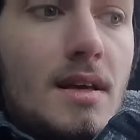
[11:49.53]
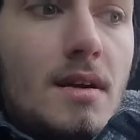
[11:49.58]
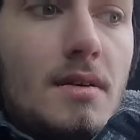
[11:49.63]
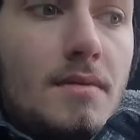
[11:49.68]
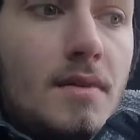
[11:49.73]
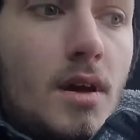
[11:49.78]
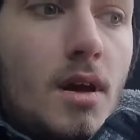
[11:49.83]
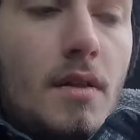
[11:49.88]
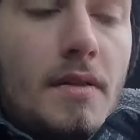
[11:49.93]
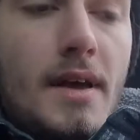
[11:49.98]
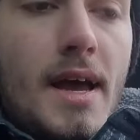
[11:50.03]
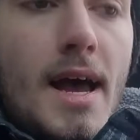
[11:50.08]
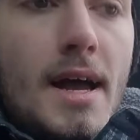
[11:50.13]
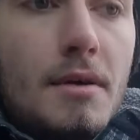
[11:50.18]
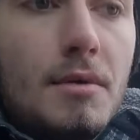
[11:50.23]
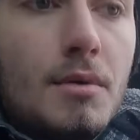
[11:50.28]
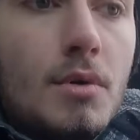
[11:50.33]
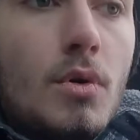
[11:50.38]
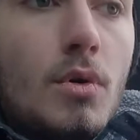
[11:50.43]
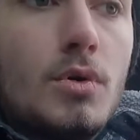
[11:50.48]
all the
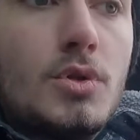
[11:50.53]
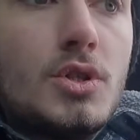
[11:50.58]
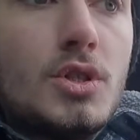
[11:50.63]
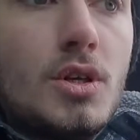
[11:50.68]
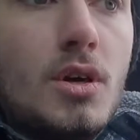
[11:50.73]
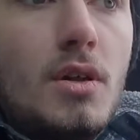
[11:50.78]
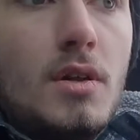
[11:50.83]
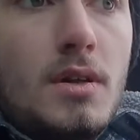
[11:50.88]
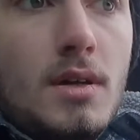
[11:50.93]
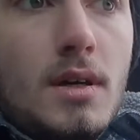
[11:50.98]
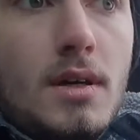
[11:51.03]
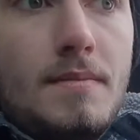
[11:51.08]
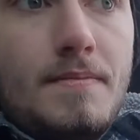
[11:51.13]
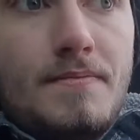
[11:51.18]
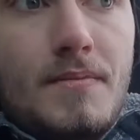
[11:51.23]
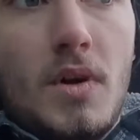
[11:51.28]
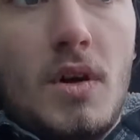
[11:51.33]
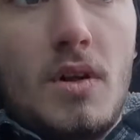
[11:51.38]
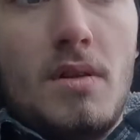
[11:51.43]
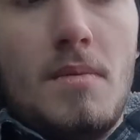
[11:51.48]
agriculture, all
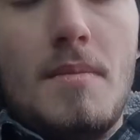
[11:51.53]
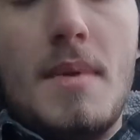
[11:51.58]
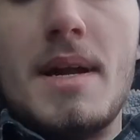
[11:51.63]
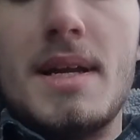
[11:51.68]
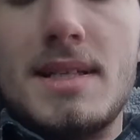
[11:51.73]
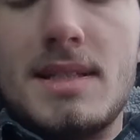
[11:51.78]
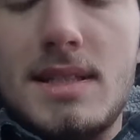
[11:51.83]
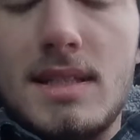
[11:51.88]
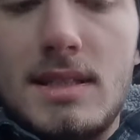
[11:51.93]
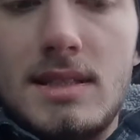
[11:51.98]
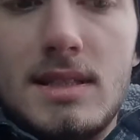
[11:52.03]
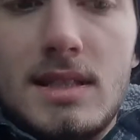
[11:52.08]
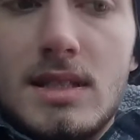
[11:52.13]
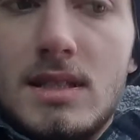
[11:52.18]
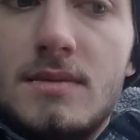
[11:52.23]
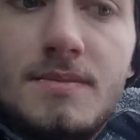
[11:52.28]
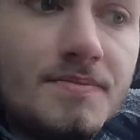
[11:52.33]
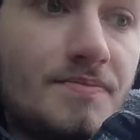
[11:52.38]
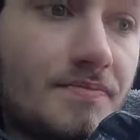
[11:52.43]
the medicines,